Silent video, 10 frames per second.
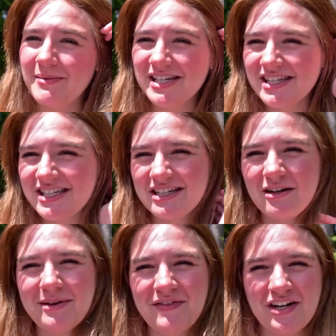I basically did
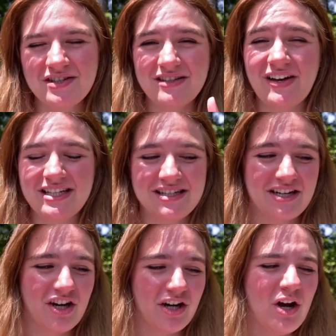all my finals as fast as
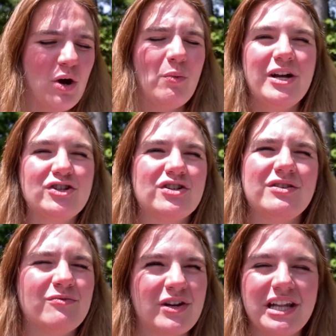I could, which
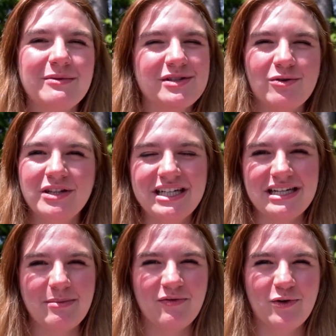really was only a
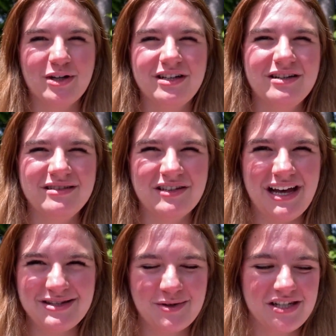day before the
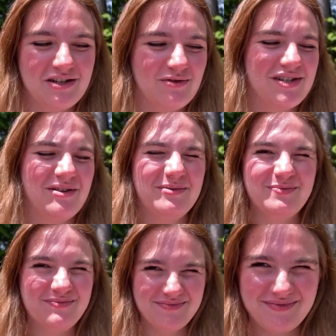last one's due. So
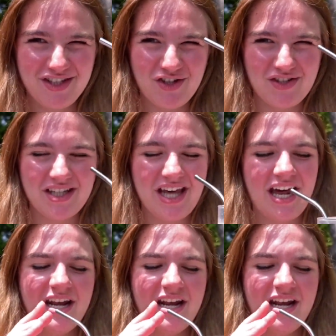cheers to that.